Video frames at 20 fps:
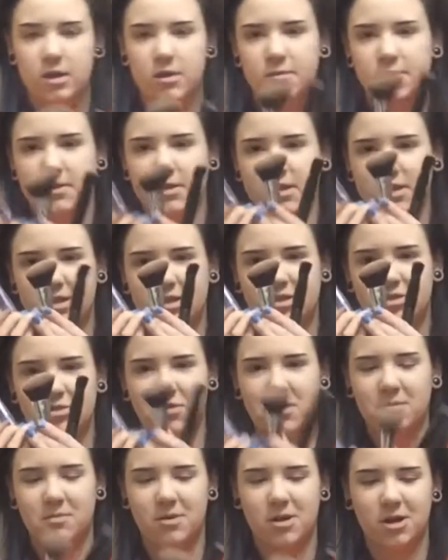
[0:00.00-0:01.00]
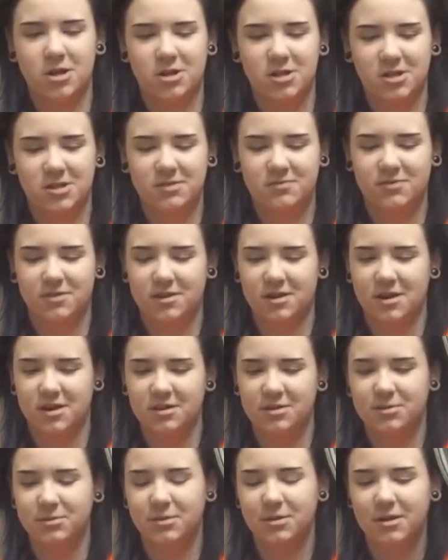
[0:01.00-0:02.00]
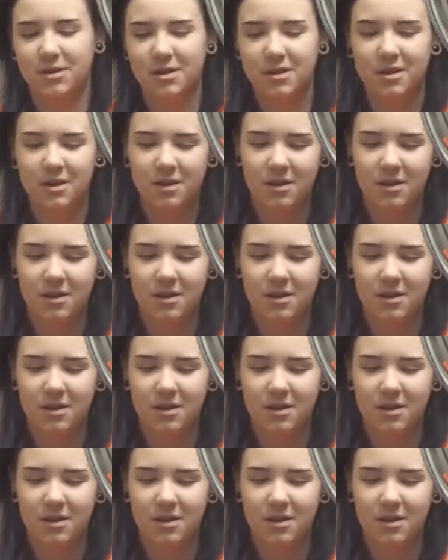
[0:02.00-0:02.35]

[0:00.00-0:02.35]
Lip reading: I use these 3 brushes for contour.